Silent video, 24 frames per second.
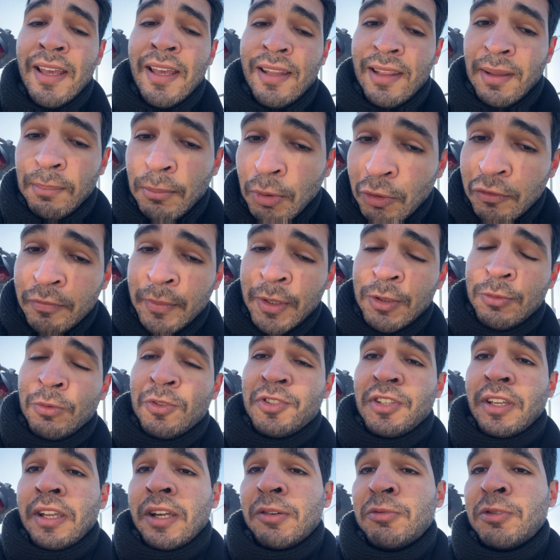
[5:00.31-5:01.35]
The movement was
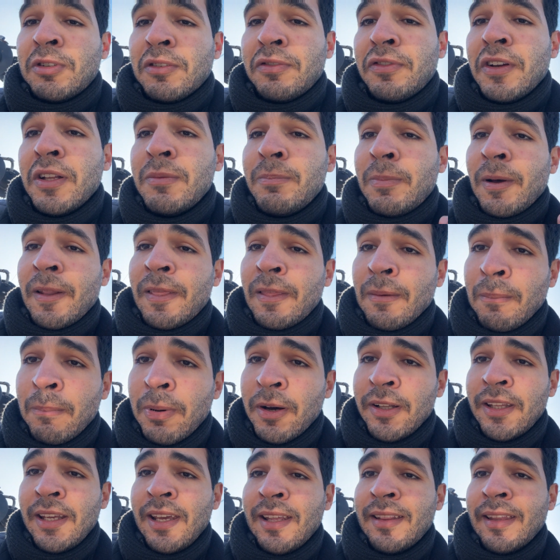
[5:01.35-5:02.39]
a counterfeit, but the
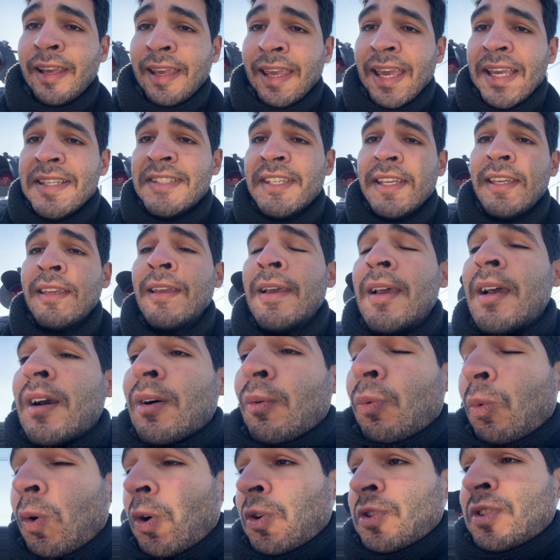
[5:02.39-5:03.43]
body and the casing
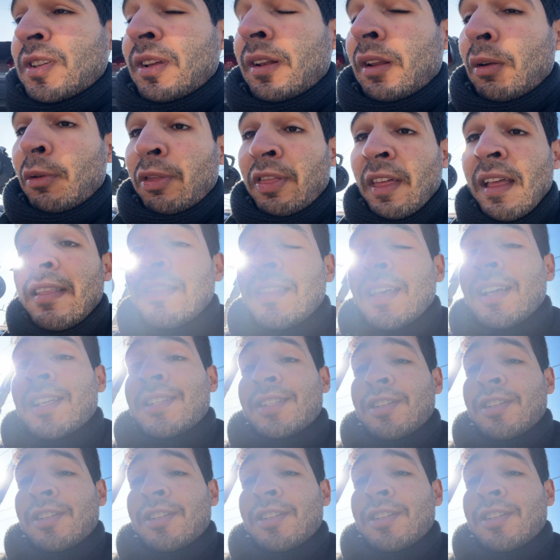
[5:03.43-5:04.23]
was an authentic.